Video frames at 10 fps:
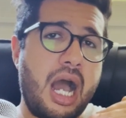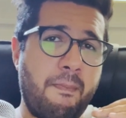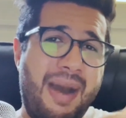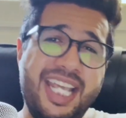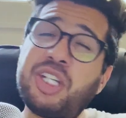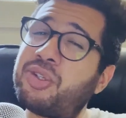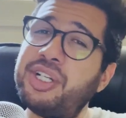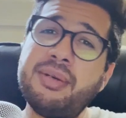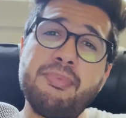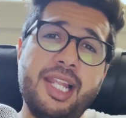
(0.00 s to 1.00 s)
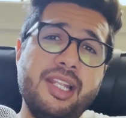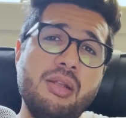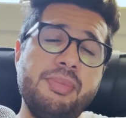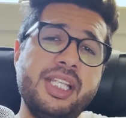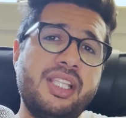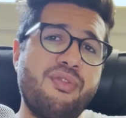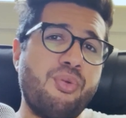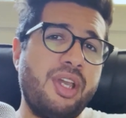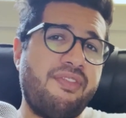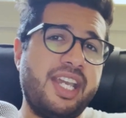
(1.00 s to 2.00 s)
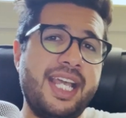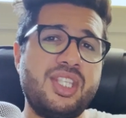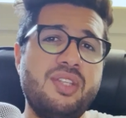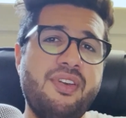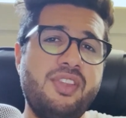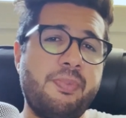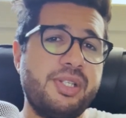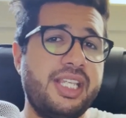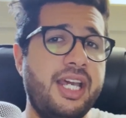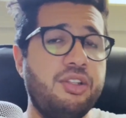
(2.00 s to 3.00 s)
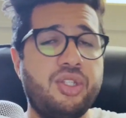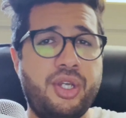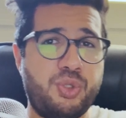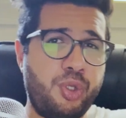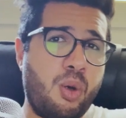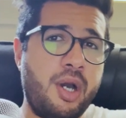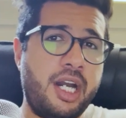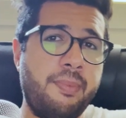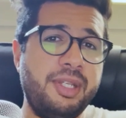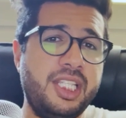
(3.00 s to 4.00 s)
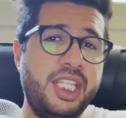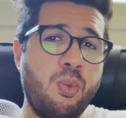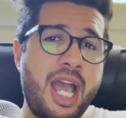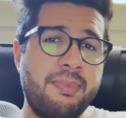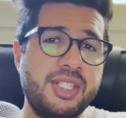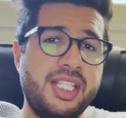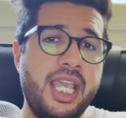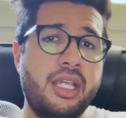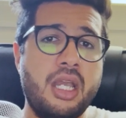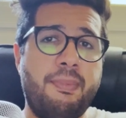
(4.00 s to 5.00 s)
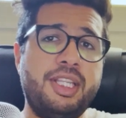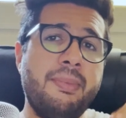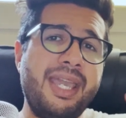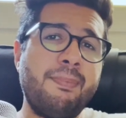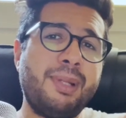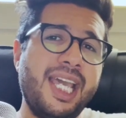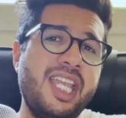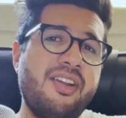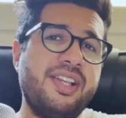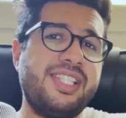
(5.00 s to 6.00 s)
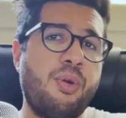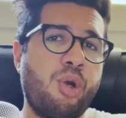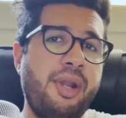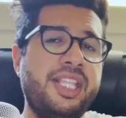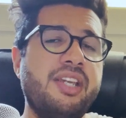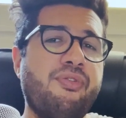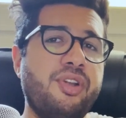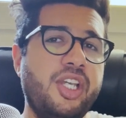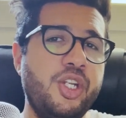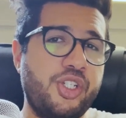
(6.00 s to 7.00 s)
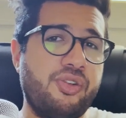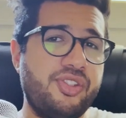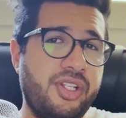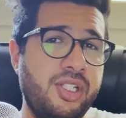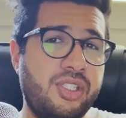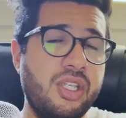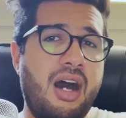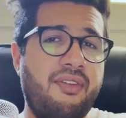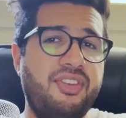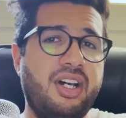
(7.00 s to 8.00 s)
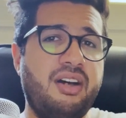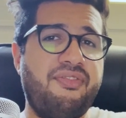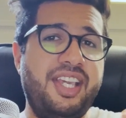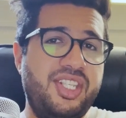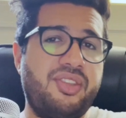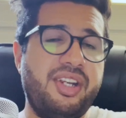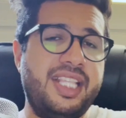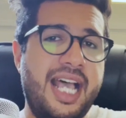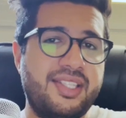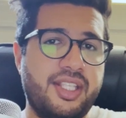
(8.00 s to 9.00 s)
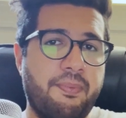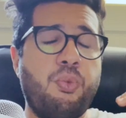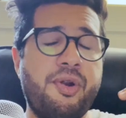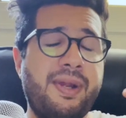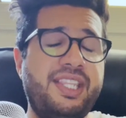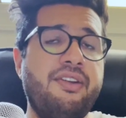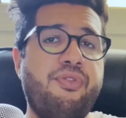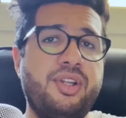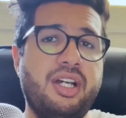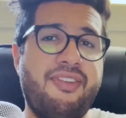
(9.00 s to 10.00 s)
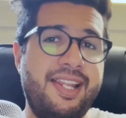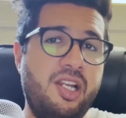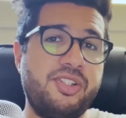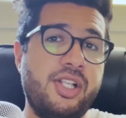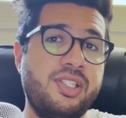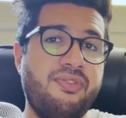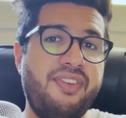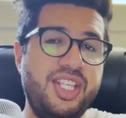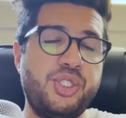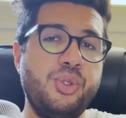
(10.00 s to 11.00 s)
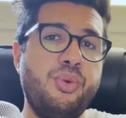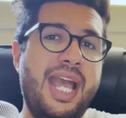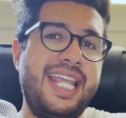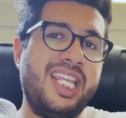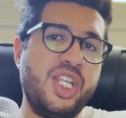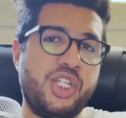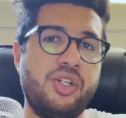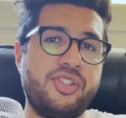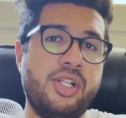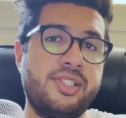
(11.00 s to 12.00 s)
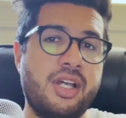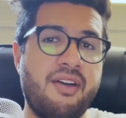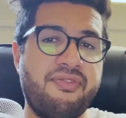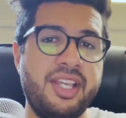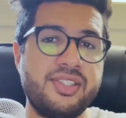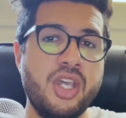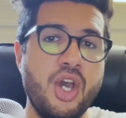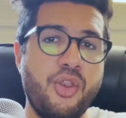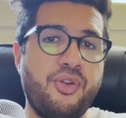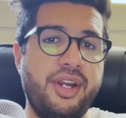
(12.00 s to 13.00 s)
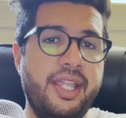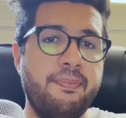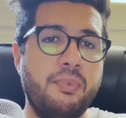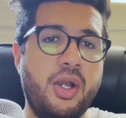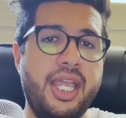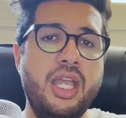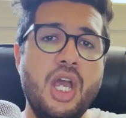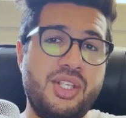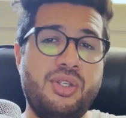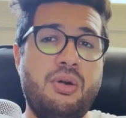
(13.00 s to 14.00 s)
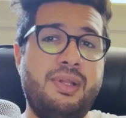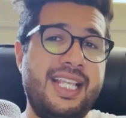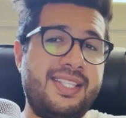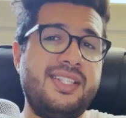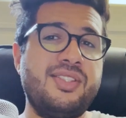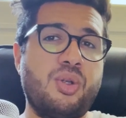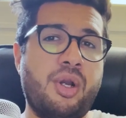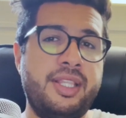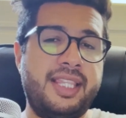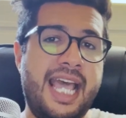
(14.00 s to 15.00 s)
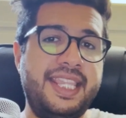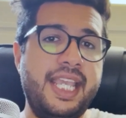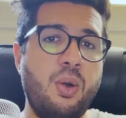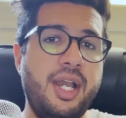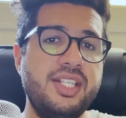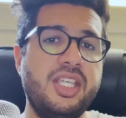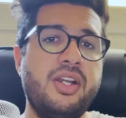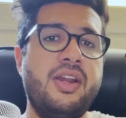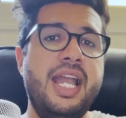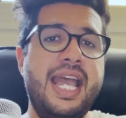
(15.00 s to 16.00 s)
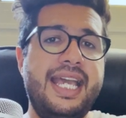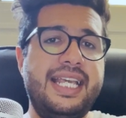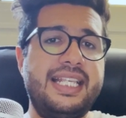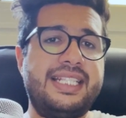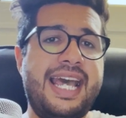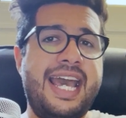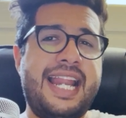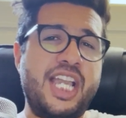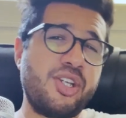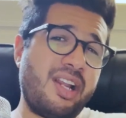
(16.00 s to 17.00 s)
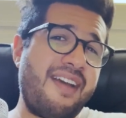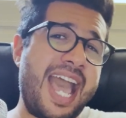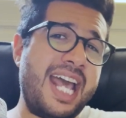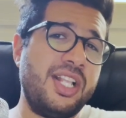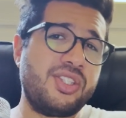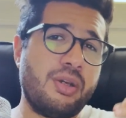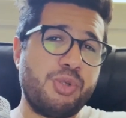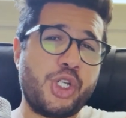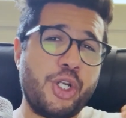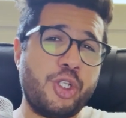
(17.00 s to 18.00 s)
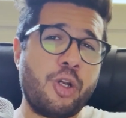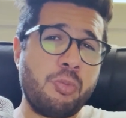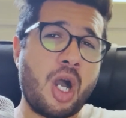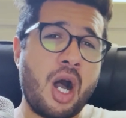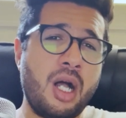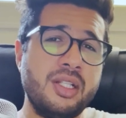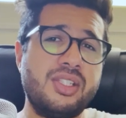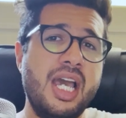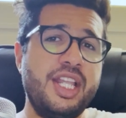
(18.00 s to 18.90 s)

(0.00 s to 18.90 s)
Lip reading: I might trim a little bit if it gets to 50%, because we don't want to repeat the DWAC mistake. But the main play here is that we're waiting for the initial results of the phase 3 testing. We're waiting for the final results of phase 2 and initial results of phase 3. Okay, so lessons and takeaways here is that I should have added some short-term calls.